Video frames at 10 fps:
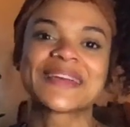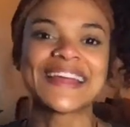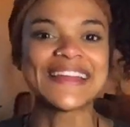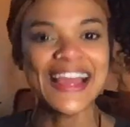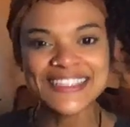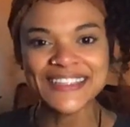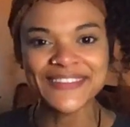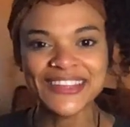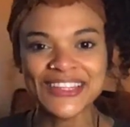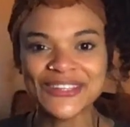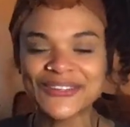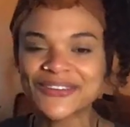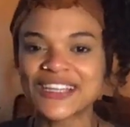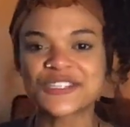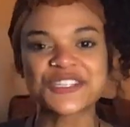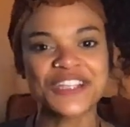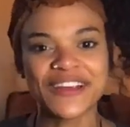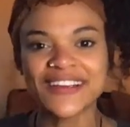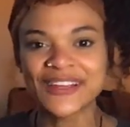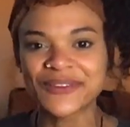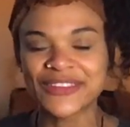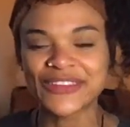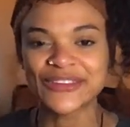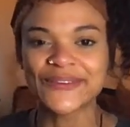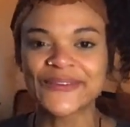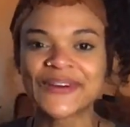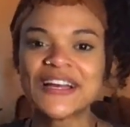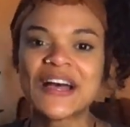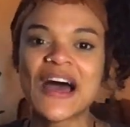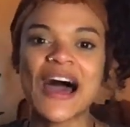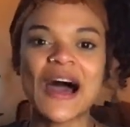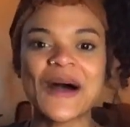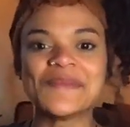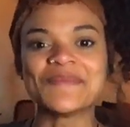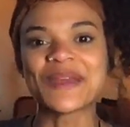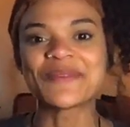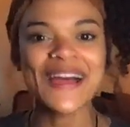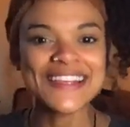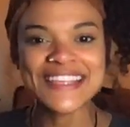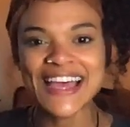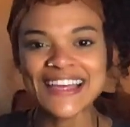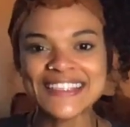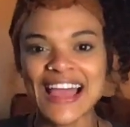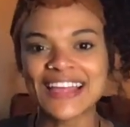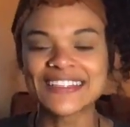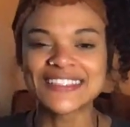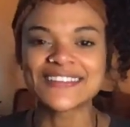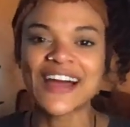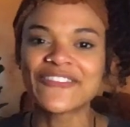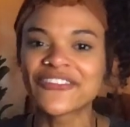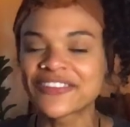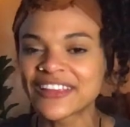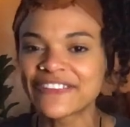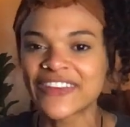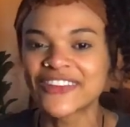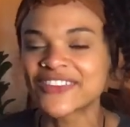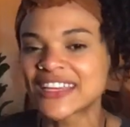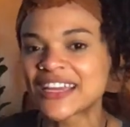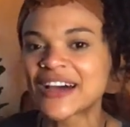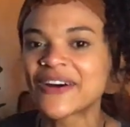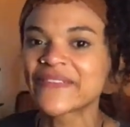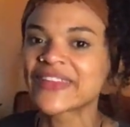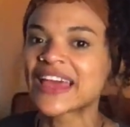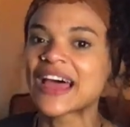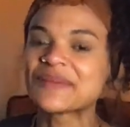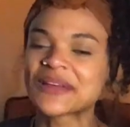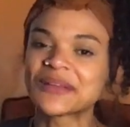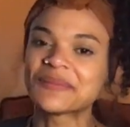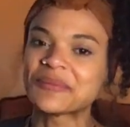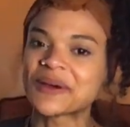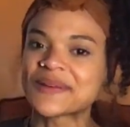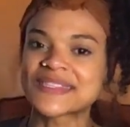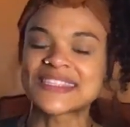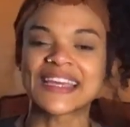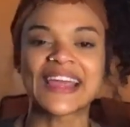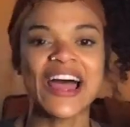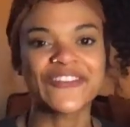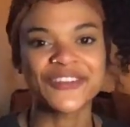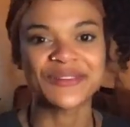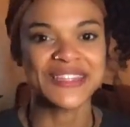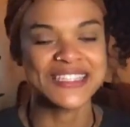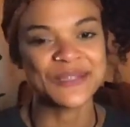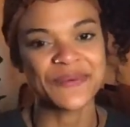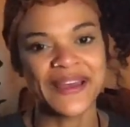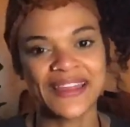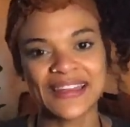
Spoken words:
connecting with you and sharing with you my process. I do have a really fun video that I'm going to be posting after this one.